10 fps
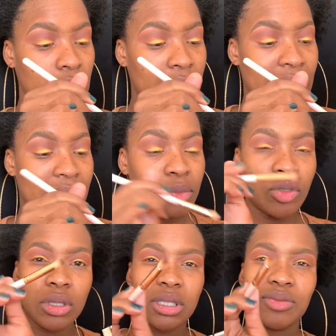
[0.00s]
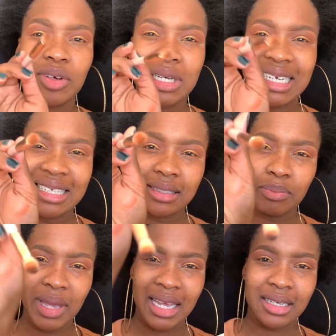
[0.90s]
and I'm using this very dense
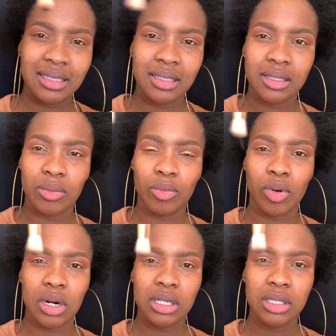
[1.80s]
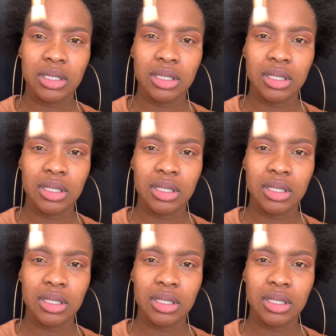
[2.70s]
packed brush